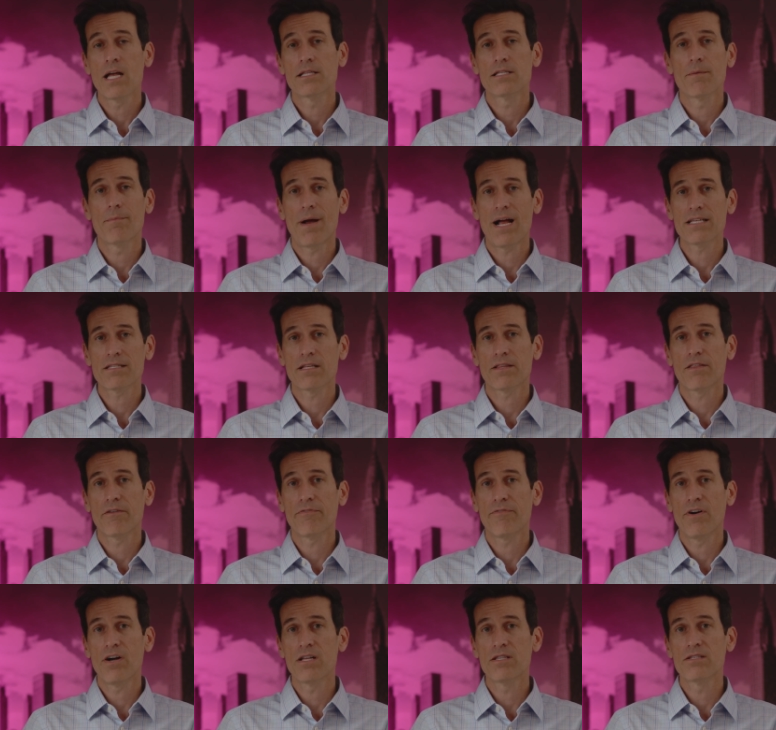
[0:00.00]
deposit the
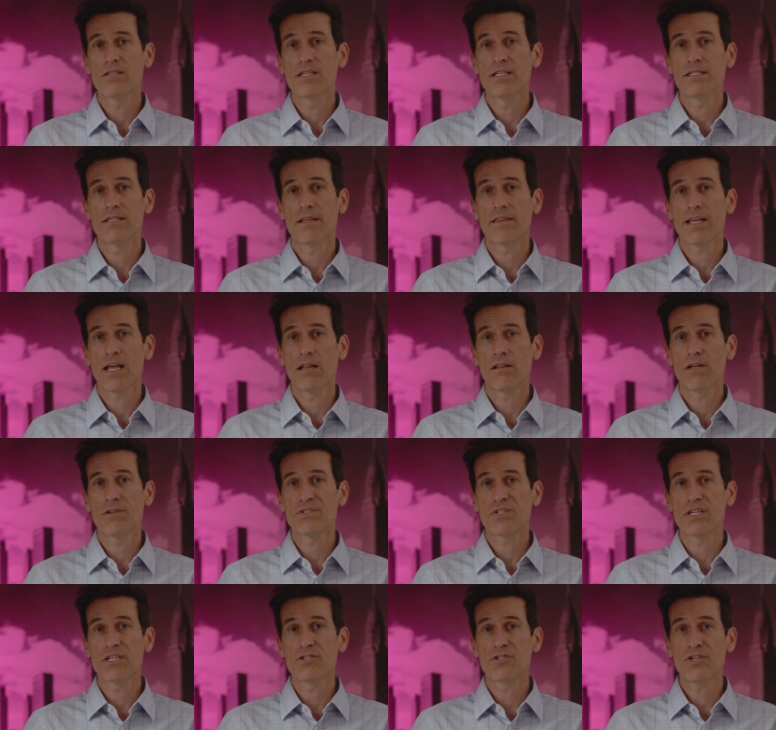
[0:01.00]
funds into the
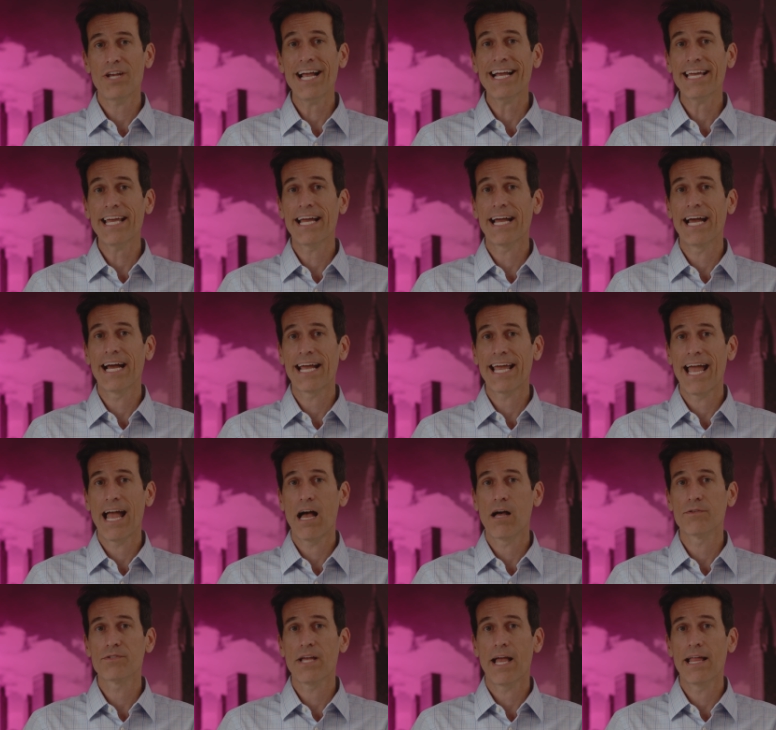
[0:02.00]
LLC's checking account,